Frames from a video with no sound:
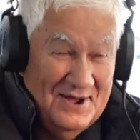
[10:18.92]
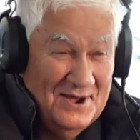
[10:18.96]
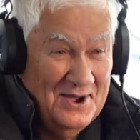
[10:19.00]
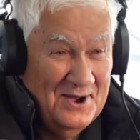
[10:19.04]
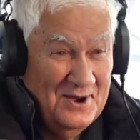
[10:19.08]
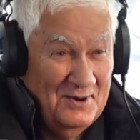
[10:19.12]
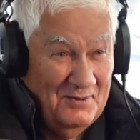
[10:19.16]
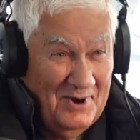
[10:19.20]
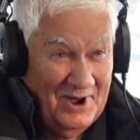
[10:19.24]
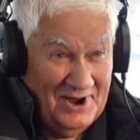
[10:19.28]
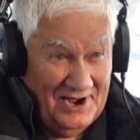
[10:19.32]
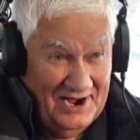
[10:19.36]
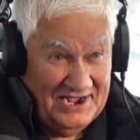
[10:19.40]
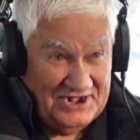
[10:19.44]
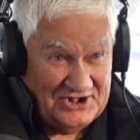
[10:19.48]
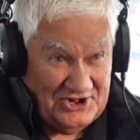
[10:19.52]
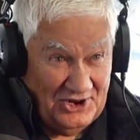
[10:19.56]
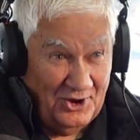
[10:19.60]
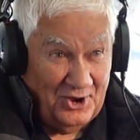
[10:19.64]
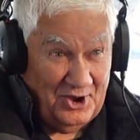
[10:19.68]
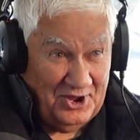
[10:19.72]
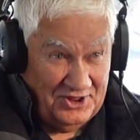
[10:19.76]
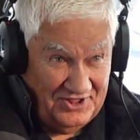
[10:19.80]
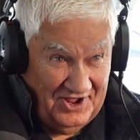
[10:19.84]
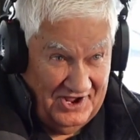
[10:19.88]
Well, let's
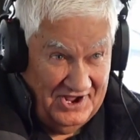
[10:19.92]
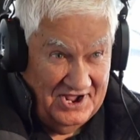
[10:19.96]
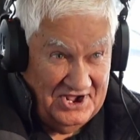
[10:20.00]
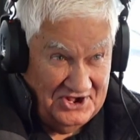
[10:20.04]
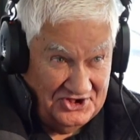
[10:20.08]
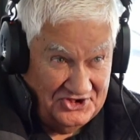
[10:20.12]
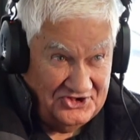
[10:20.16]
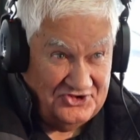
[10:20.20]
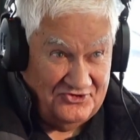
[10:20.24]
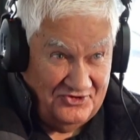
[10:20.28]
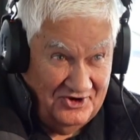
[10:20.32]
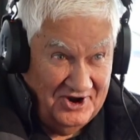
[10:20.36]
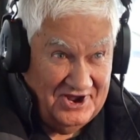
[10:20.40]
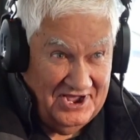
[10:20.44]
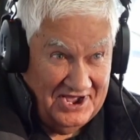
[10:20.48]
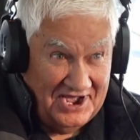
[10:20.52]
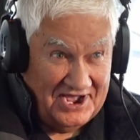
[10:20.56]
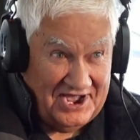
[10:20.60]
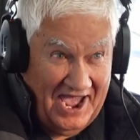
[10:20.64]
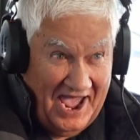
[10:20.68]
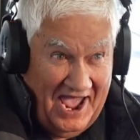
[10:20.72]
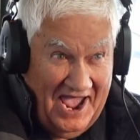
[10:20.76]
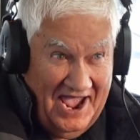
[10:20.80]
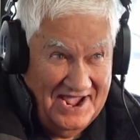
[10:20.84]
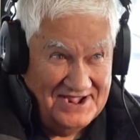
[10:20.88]
look at the history
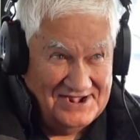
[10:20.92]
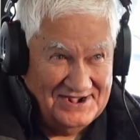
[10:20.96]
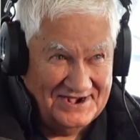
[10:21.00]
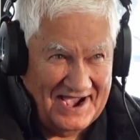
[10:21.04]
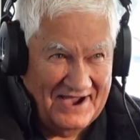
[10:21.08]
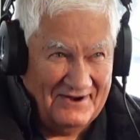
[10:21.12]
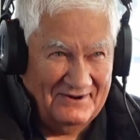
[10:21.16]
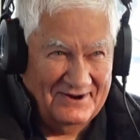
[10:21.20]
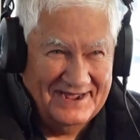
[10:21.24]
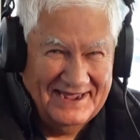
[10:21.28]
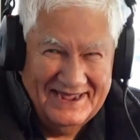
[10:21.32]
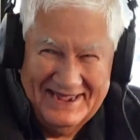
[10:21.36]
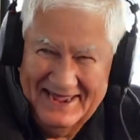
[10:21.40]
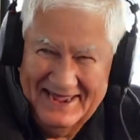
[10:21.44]
again, Joe.